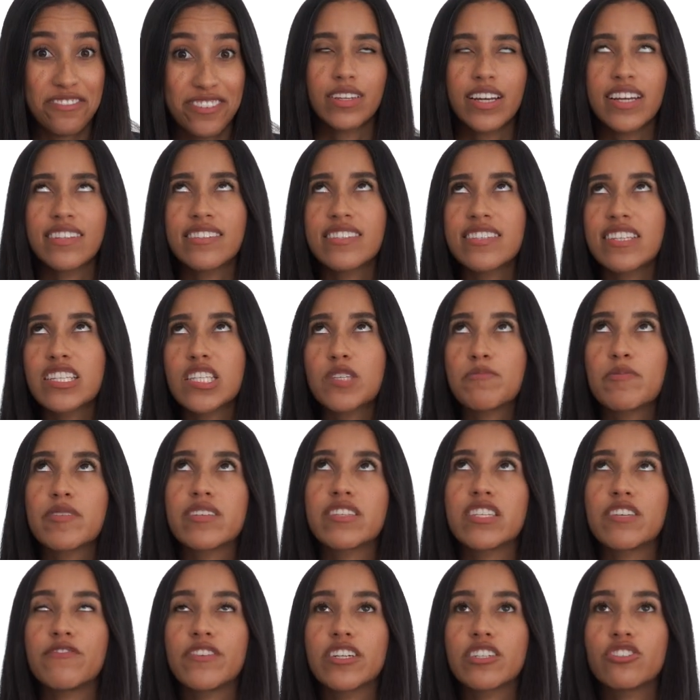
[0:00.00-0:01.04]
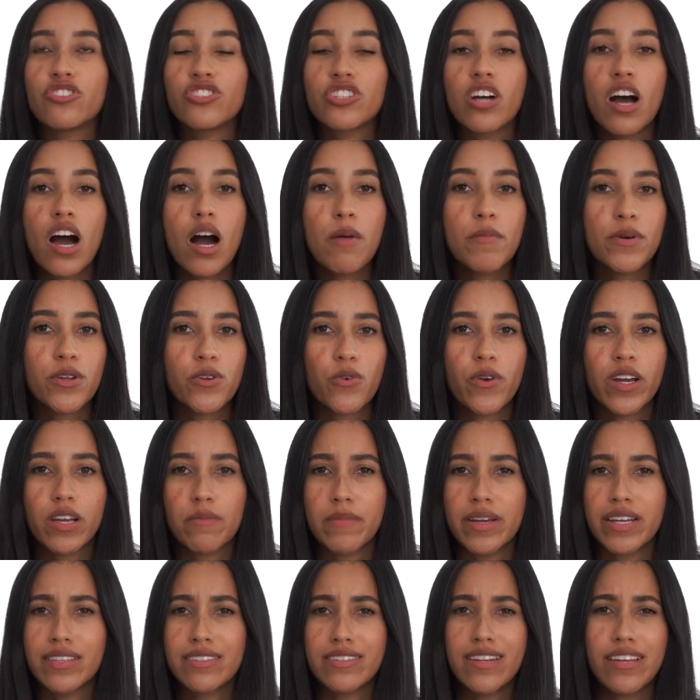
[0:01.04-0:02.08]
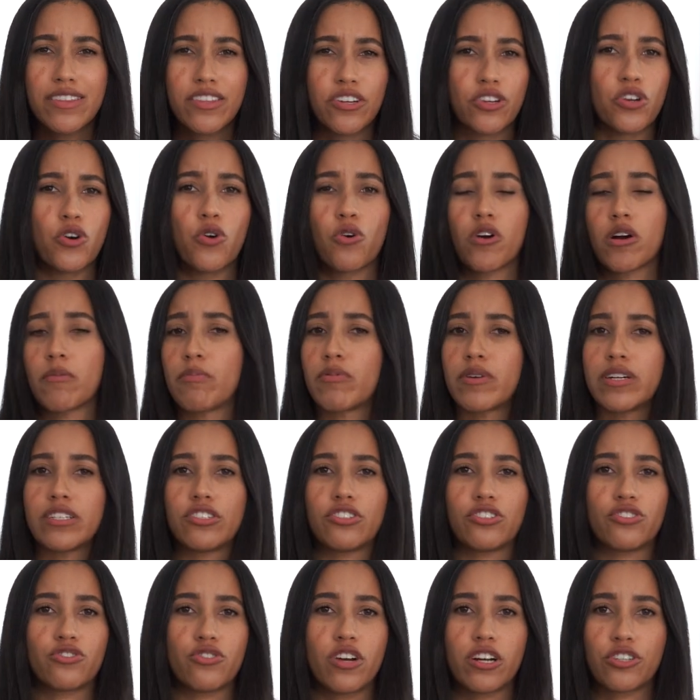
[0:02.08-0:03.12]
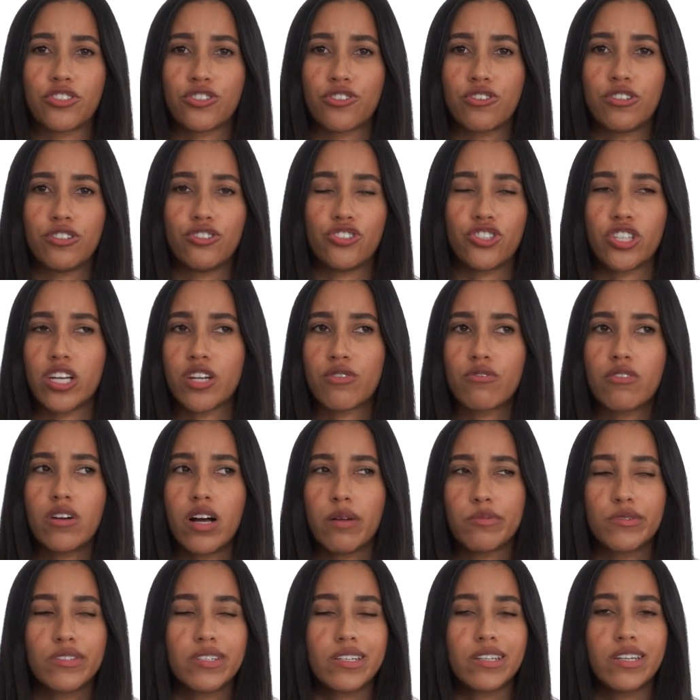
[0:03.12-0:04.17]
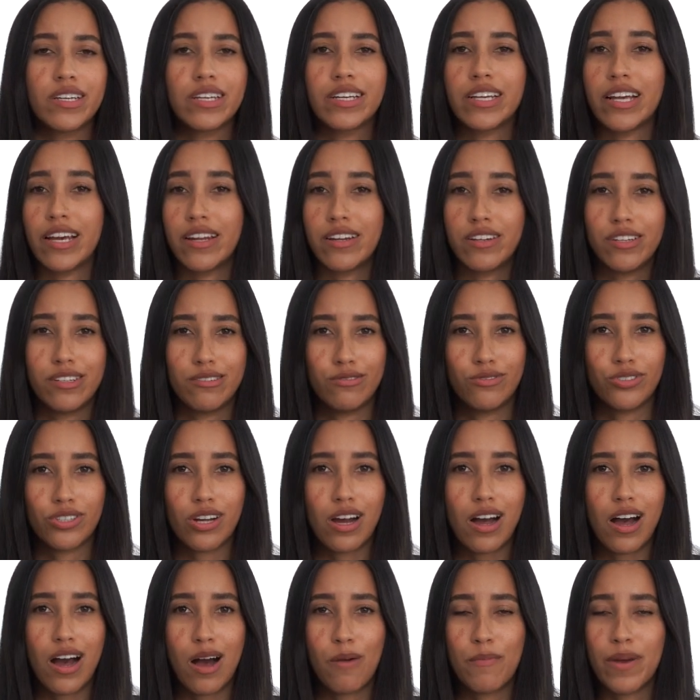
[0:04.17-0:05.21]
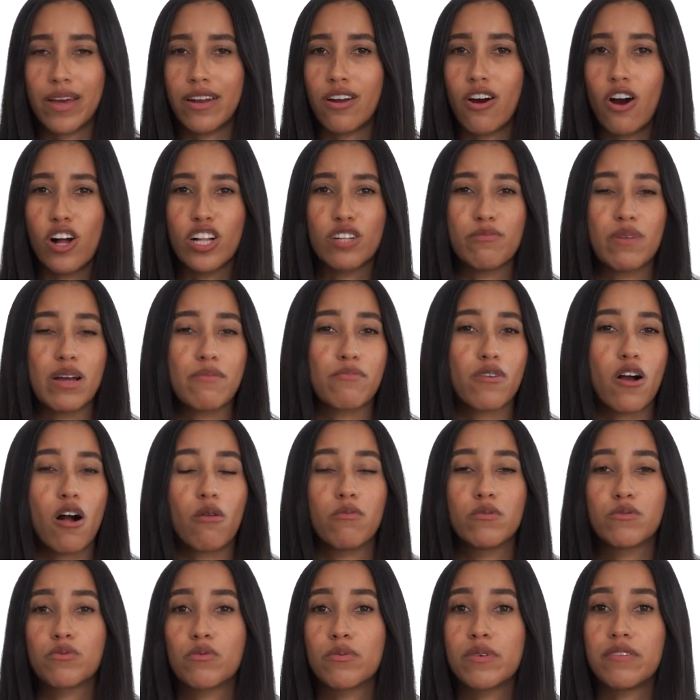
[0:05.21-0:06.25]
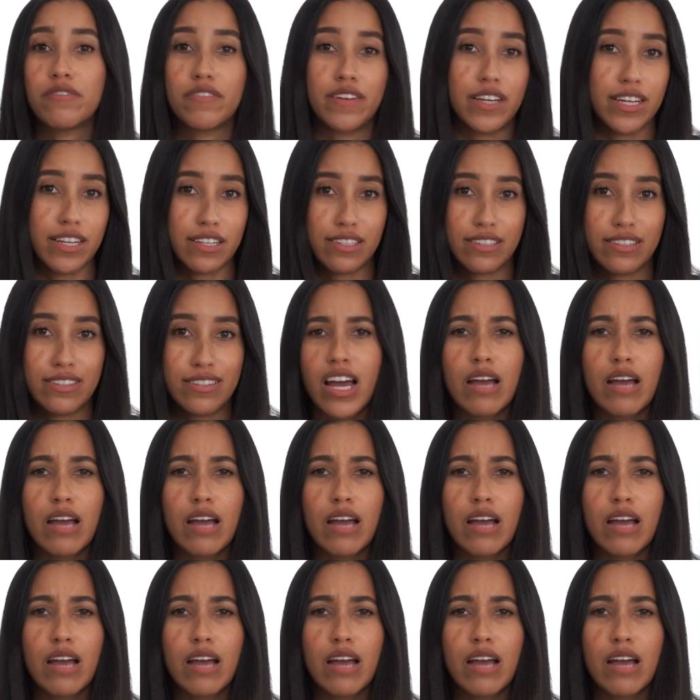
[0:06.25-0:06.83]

It's the specific job annoying me. It's not the corporate structure in general. I'm just gonna get a new job and all of my problems will be fixed.